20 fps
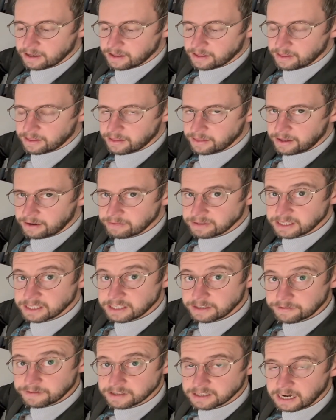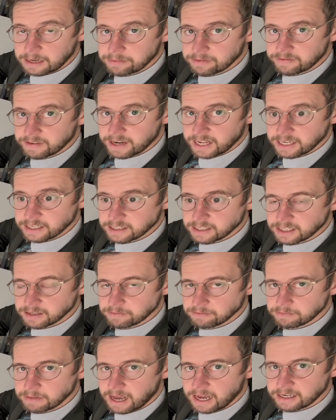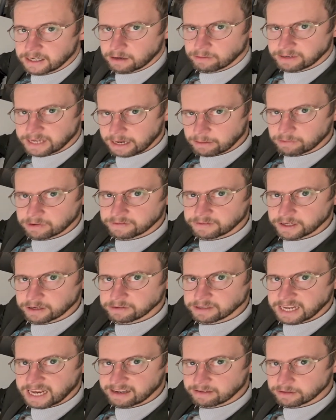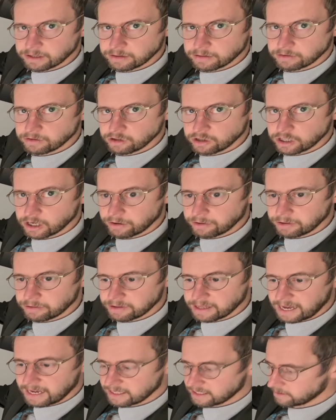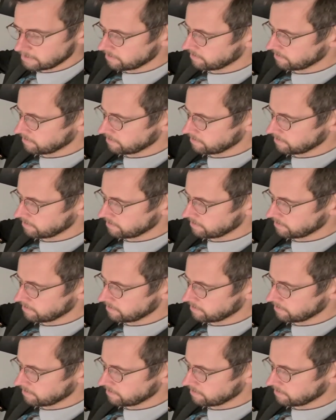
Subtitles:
There is a different type of lens, and I'll get one of those out and show you that.